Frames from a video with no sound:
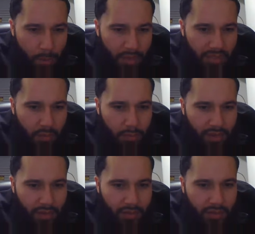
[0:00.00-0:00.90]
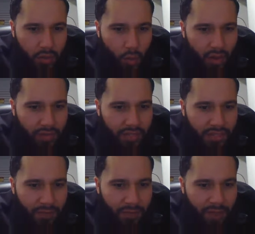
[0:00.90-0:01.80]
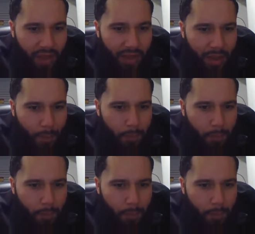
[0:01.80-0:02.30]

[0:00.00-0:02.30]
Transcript: our best competitors and no others. That's a fact.